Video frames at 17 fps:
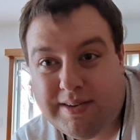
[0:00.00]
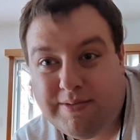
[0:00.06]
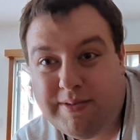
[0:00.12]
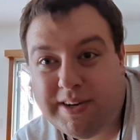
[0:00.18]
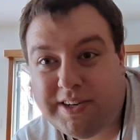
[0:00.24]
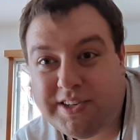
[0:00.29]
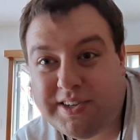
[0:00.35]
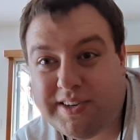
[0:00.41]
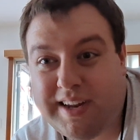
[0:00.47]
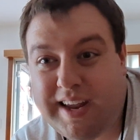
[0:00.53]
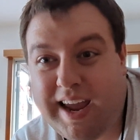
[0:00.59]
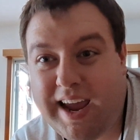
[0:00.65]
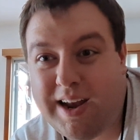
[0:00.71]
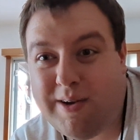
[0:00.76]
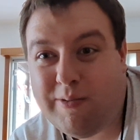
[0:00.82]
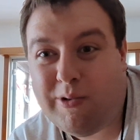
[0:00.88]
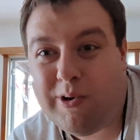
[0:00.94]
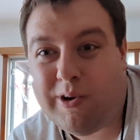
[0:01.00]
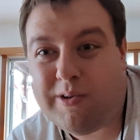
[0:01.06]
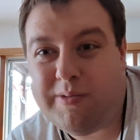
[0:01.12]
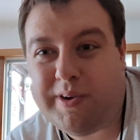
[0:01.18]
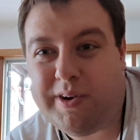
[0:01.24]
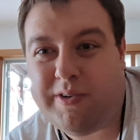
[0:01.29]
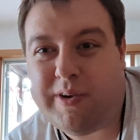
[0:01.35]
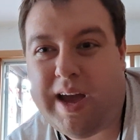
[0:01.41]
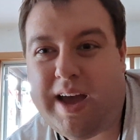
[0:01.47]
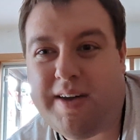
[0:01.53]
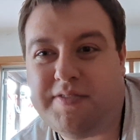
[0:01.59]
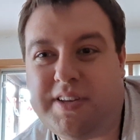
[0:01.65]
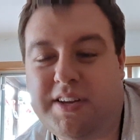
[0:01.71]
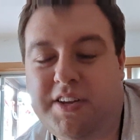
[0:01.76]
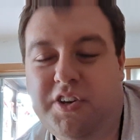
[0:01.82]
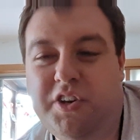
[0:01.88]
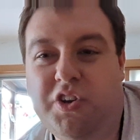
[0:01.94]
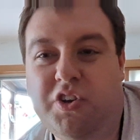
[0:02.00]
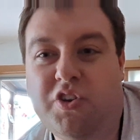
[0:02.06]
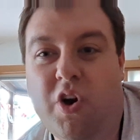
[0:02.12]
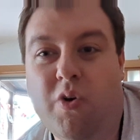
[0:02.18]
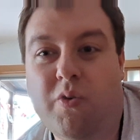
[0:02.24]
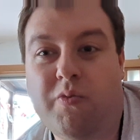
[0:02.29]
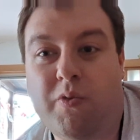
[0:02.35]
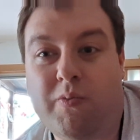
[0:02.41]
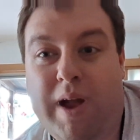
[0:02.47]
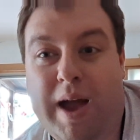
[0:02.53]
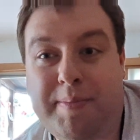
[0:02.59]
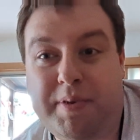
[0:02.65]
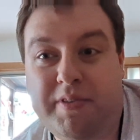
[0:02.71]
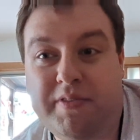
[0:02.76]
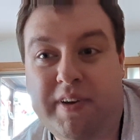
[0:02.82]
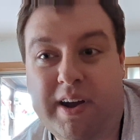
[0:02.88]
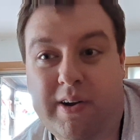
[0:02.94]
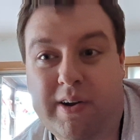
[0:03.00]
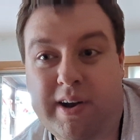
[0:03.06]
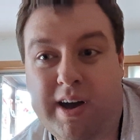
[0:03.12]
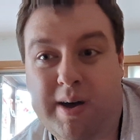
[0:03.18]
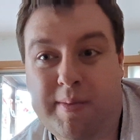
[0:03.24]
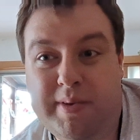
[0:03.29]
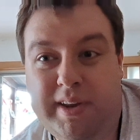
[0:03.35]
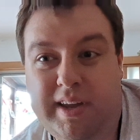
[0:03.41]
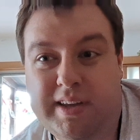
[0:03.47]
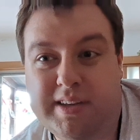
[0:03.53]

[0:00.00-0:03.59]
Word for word: which can work when you have to go for rapid fire comedy,